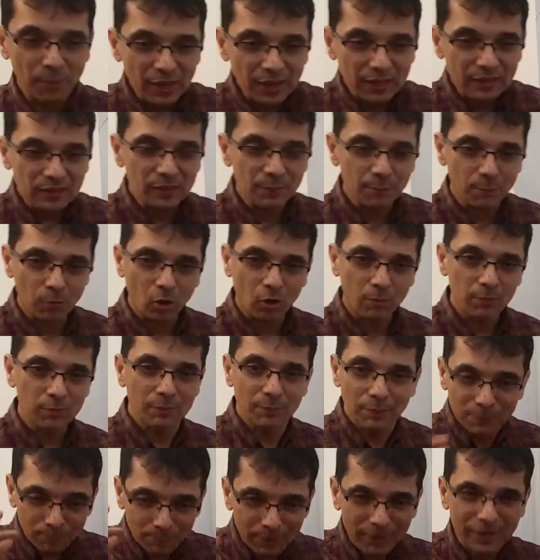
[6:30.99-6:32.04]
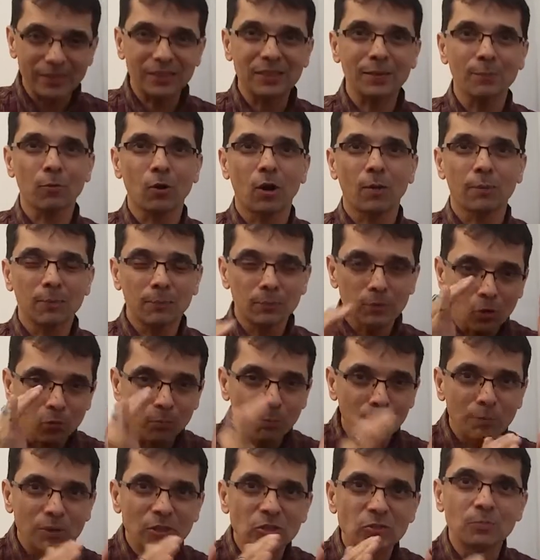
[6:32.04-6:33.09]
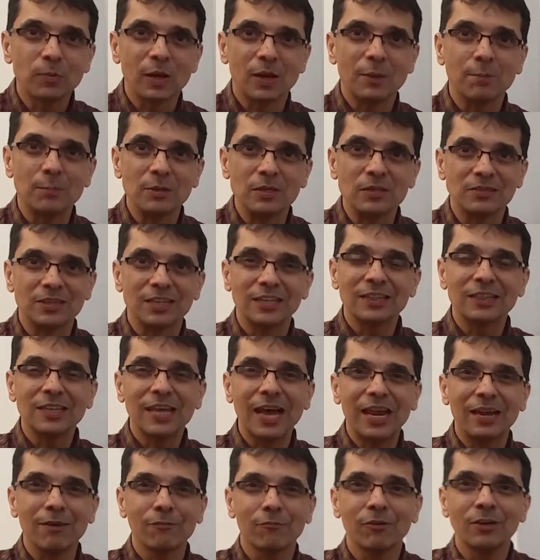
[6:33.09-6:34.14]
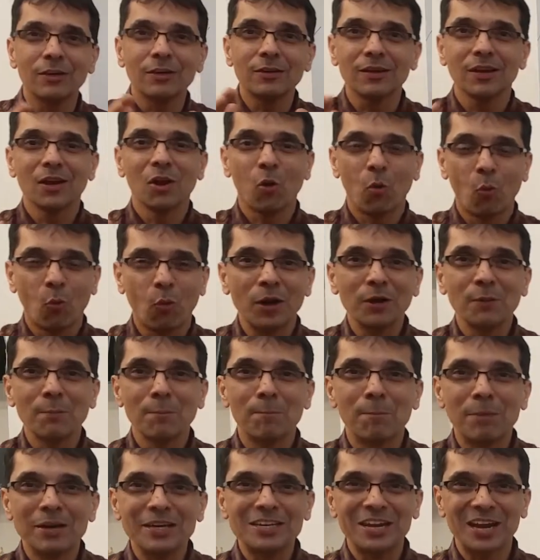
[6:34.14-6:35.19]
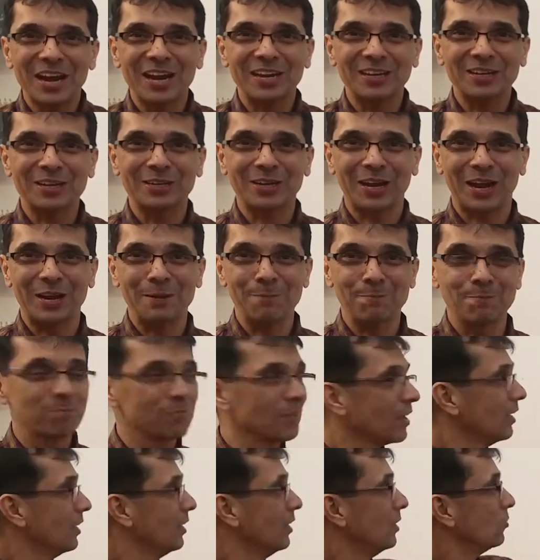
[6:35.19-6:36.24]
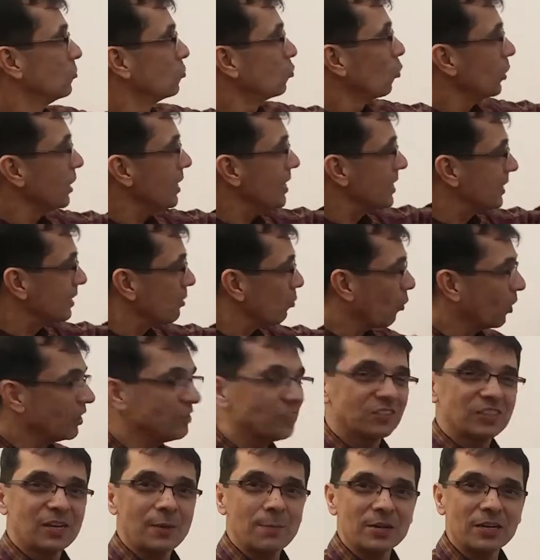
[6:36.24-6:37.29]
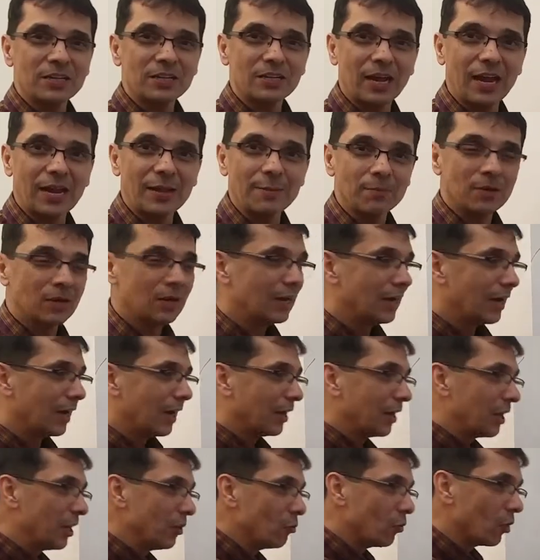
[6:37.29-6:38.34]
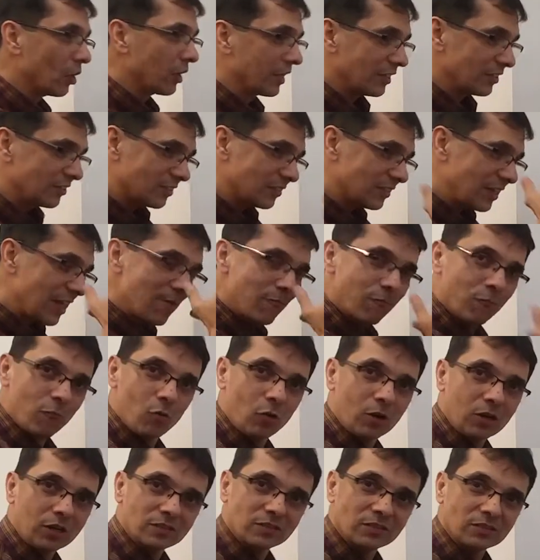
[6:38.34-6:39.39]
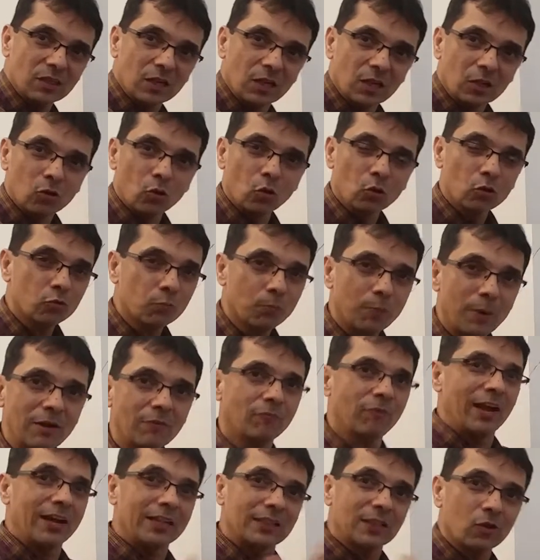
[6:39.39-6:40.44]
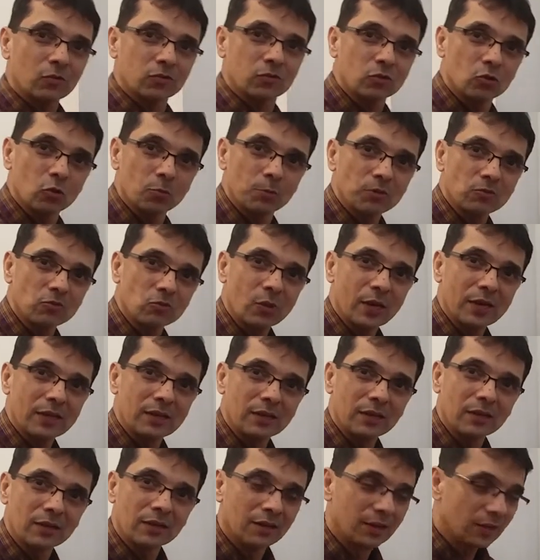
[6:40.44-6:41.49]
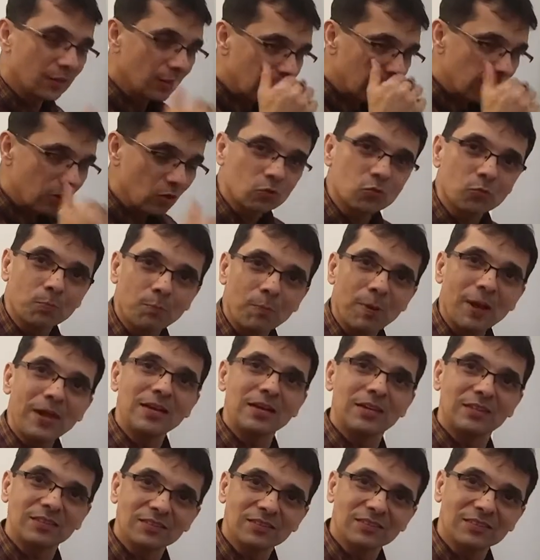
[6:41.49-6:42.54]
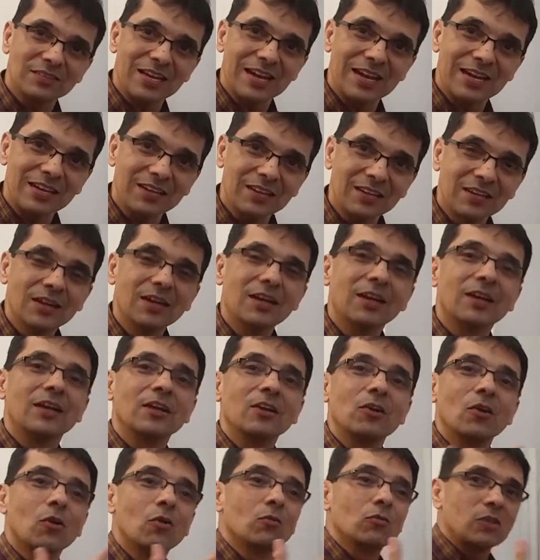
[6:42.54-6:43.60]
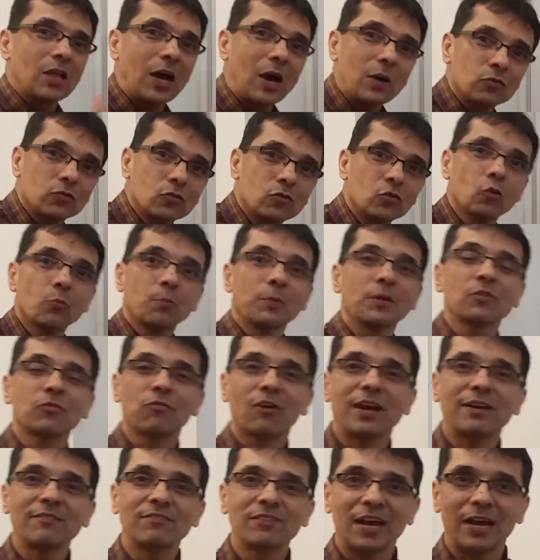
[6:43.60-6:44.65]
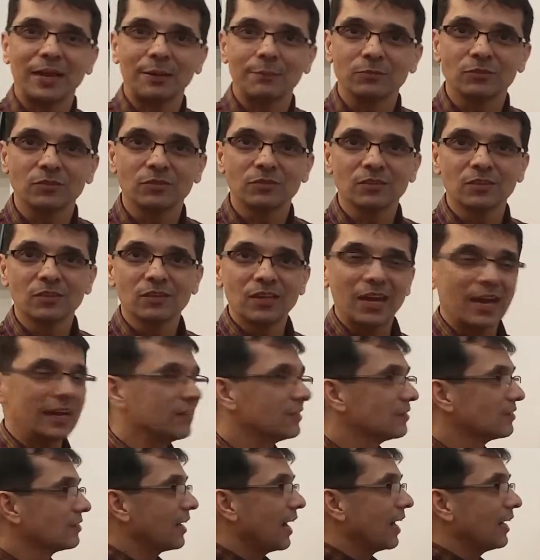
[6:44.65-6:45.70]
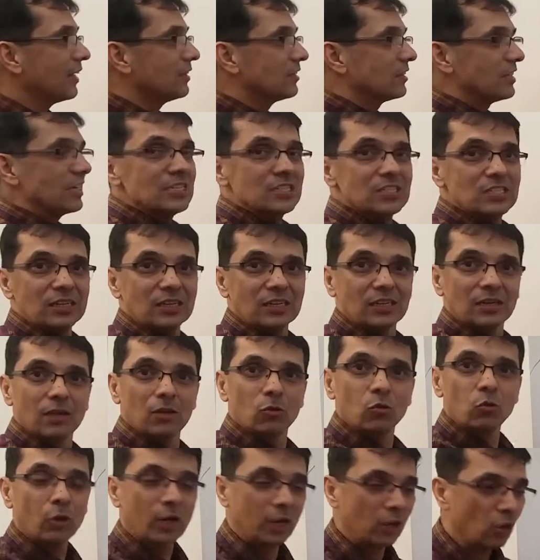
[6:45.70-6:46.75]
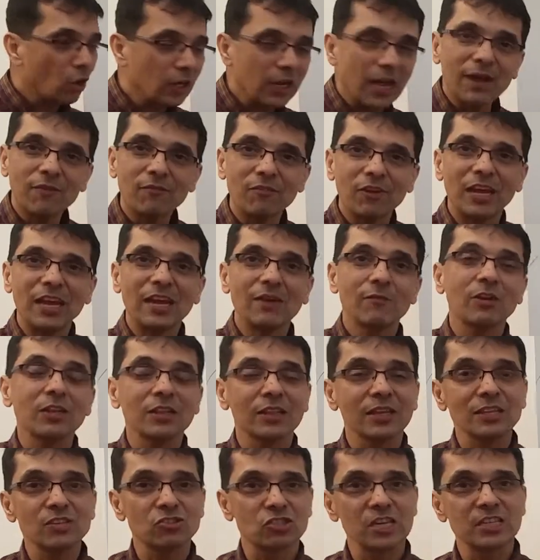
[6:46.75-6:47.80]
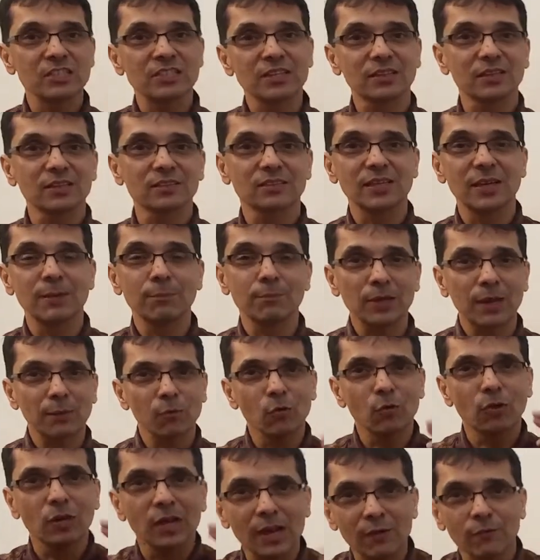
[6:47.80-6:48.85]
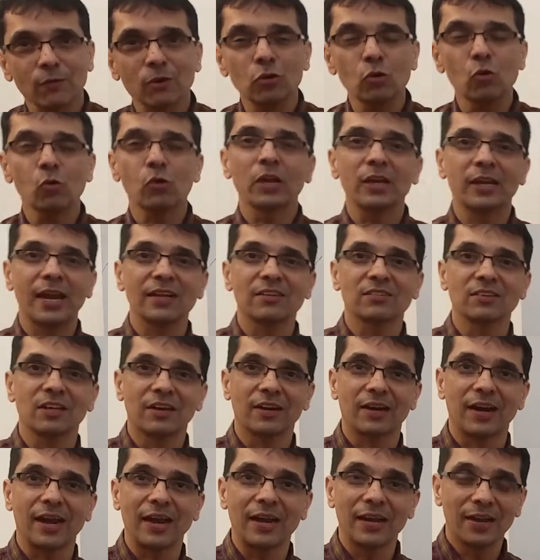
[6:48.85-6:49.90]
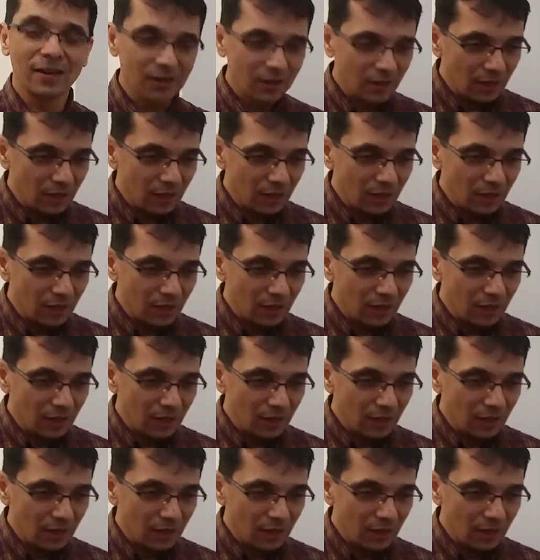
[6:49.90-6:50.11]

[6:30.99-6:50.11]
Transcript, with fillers: Break the problem and break the problem down piece by piece. Eat the elephant one bit at a time. So eat one step at a time, rework it, stay focused. Don't spend 5,000 rupees together. You know, spend instead, you know, 1,000 rupees five times and start changing. You cannot have everything change at the same time. You will never know ki kya chal hai.